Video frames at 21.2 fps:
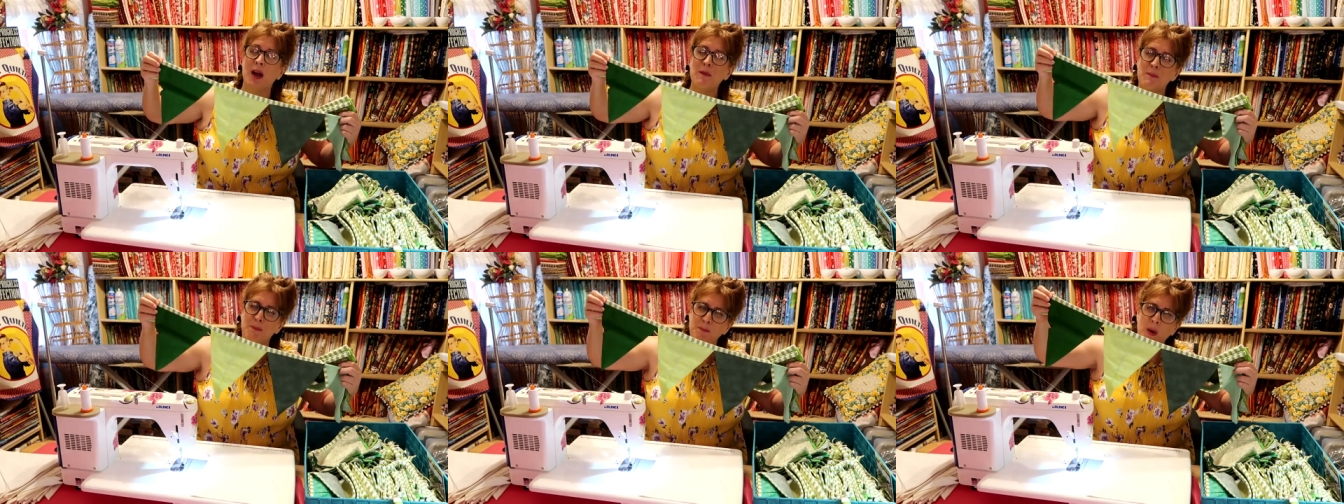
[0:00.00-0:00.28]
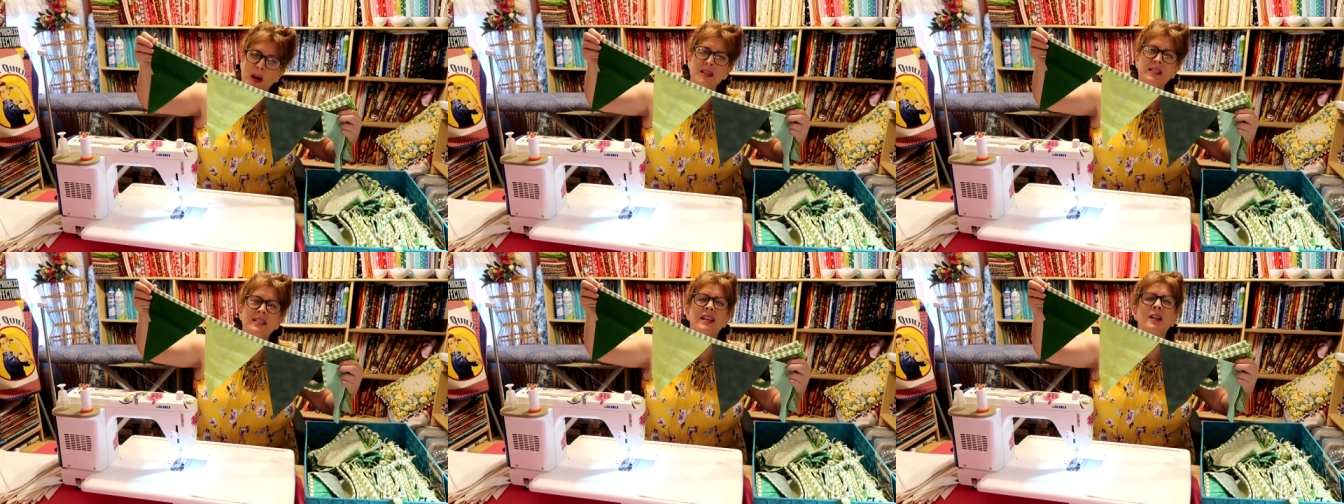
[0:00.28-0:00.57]
a
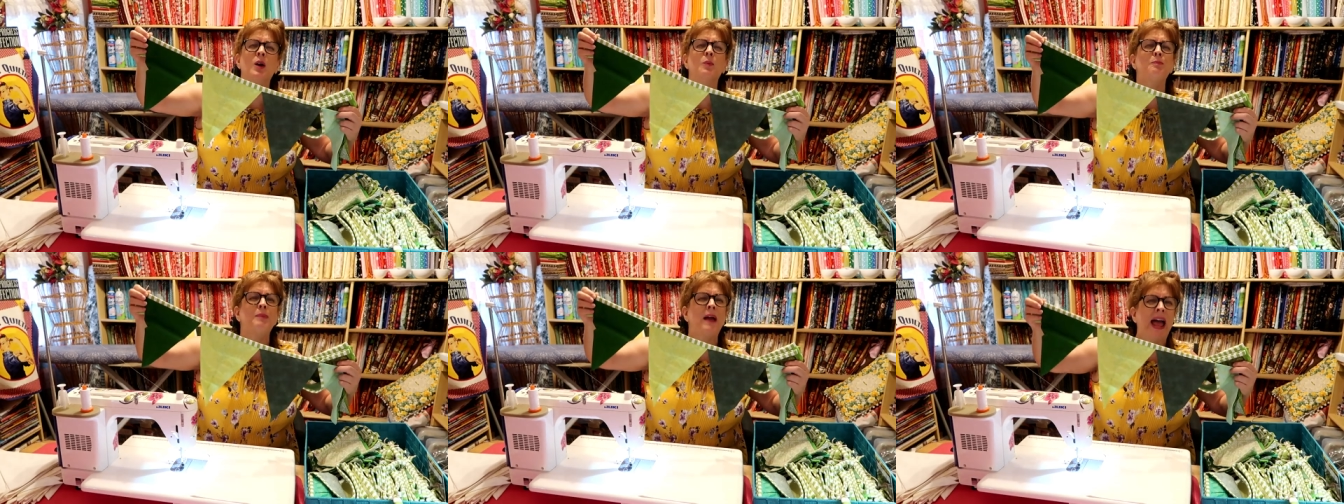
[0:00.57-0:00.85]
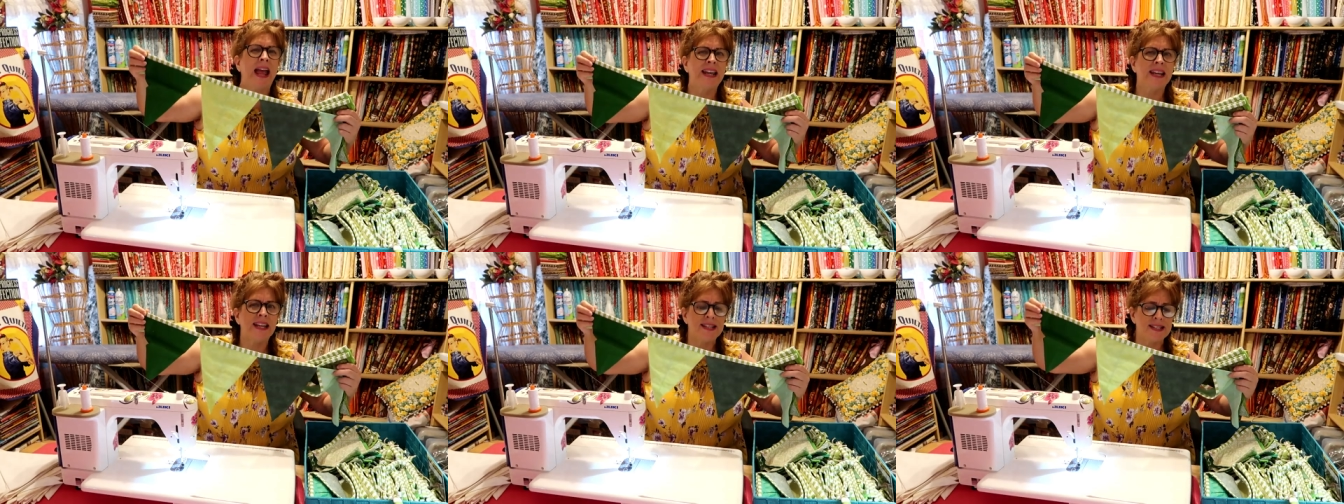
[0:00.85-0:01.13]
bunting or
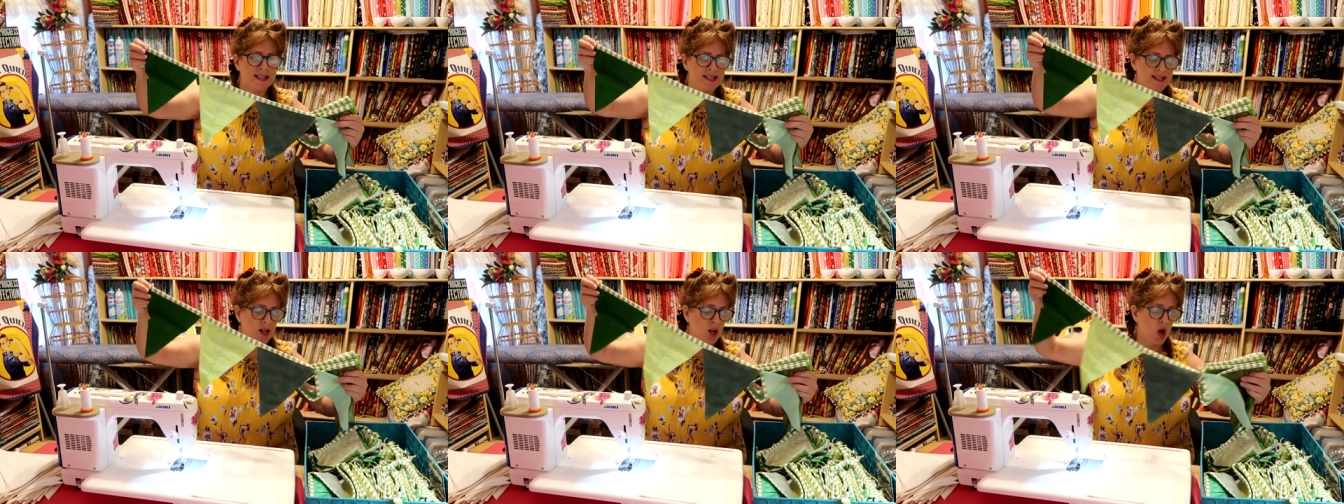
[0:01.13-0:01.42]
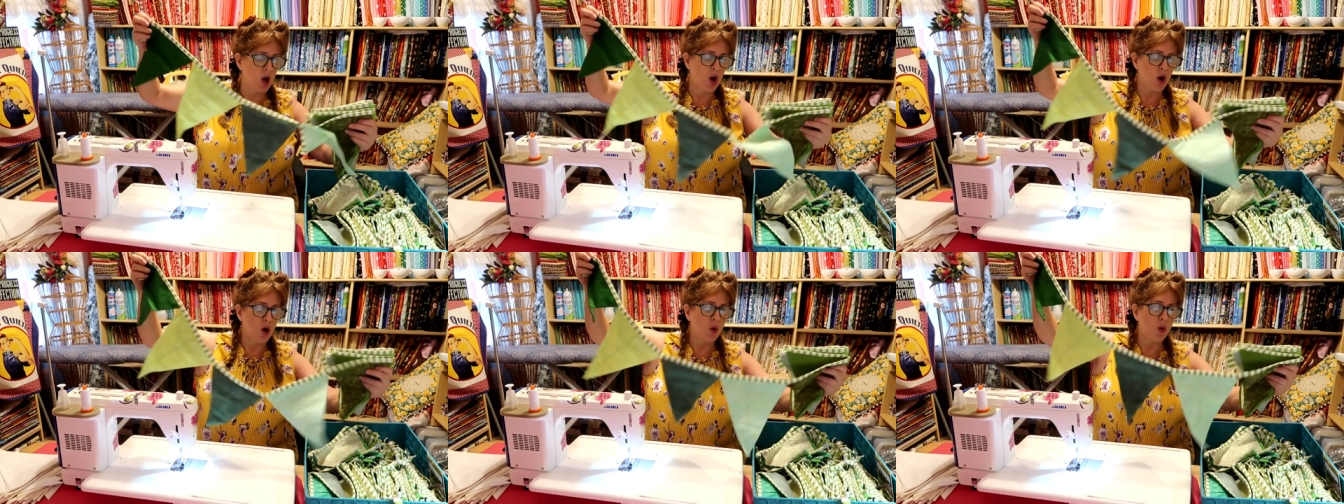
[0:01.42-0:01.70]
pennants,
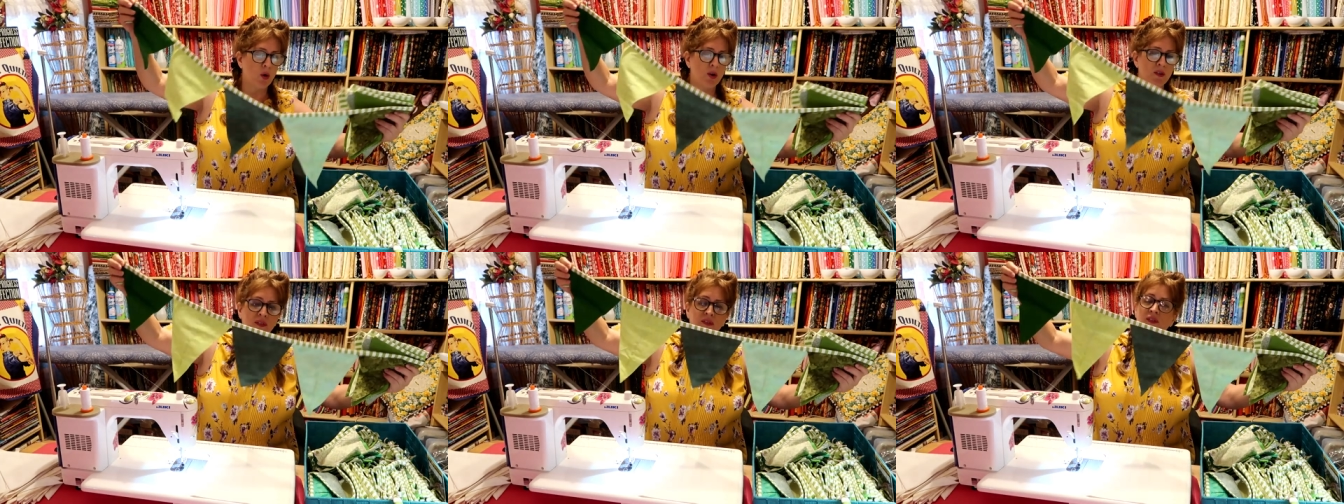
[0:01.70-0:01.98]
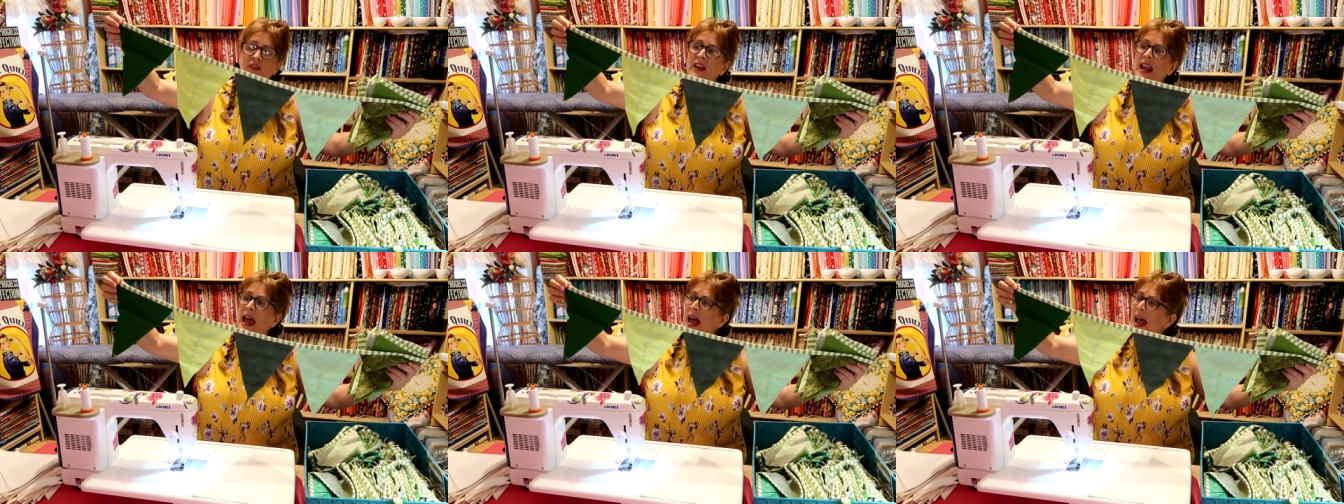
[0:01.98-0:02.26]
or
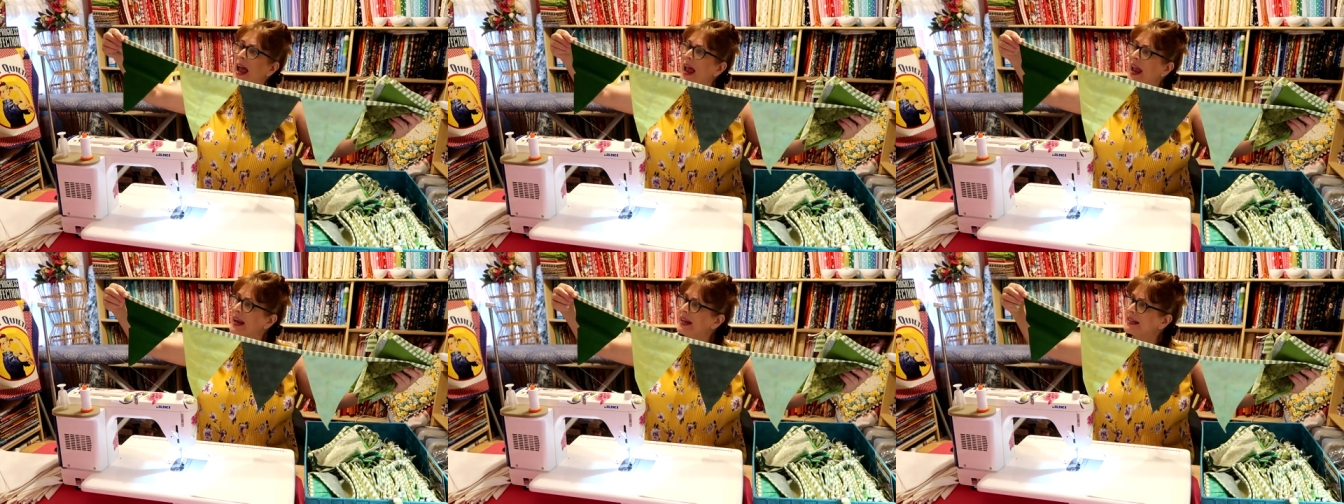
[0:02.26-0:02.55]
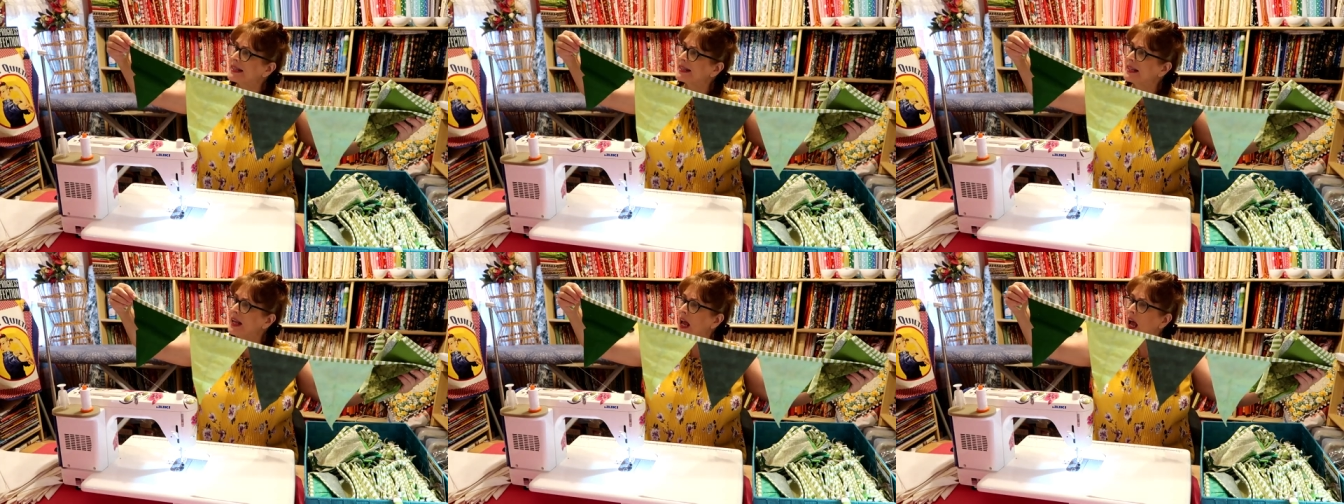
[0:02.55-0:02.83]

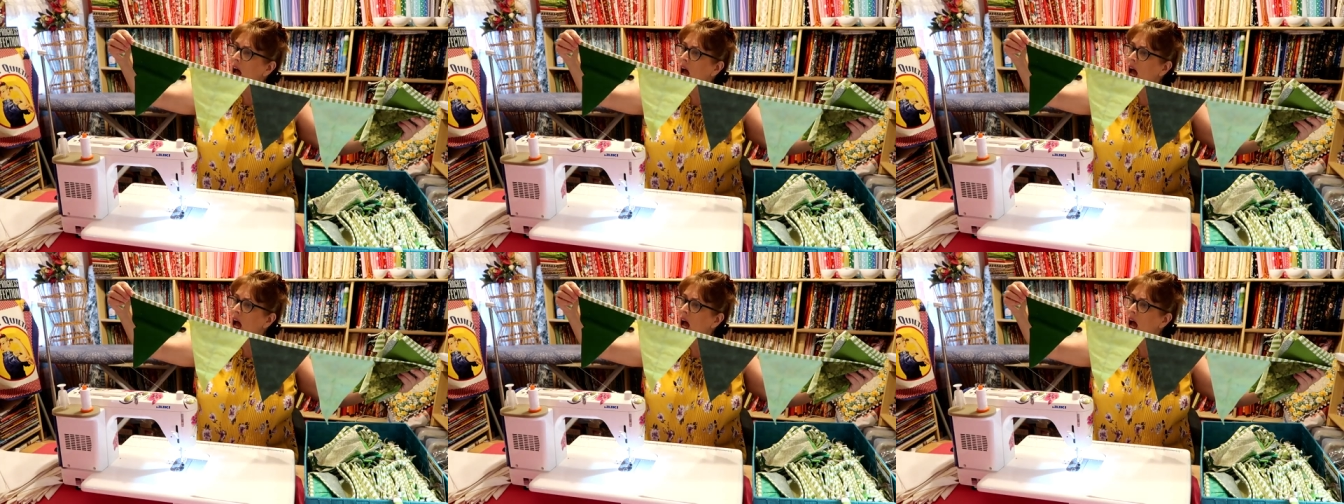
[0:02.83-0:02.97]
flags,